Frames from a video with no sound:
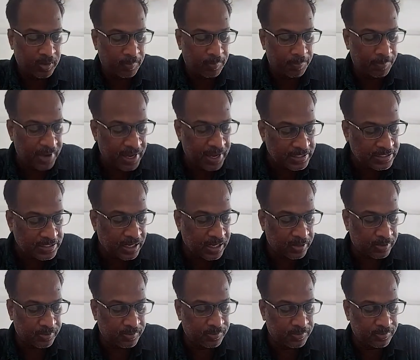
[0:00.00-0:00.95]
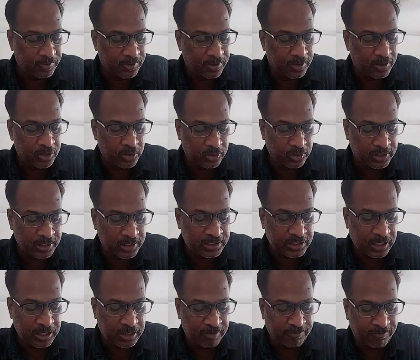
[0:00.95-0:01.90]
major
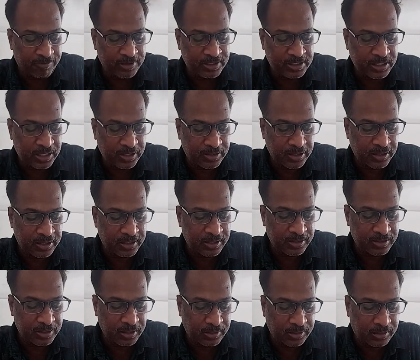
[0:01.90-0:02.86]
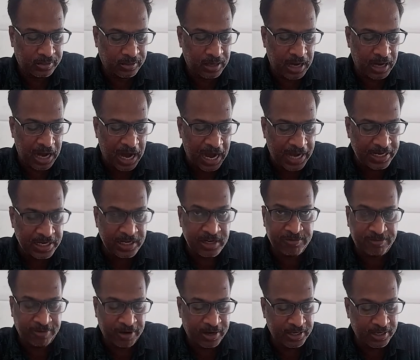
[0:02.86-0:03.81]
nutrition deficiency disease
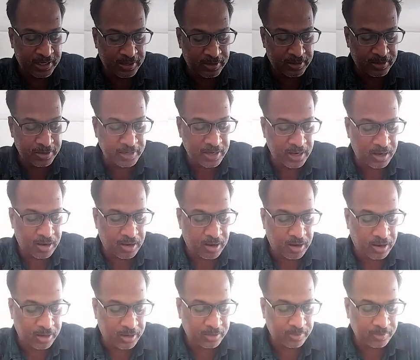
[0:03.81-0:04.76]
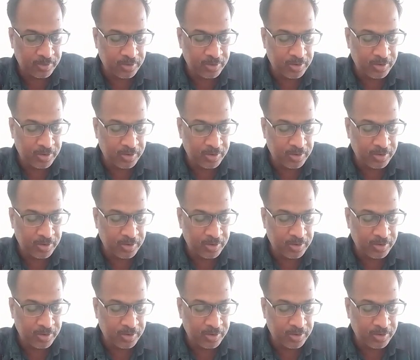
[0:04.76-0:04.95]
identified in India are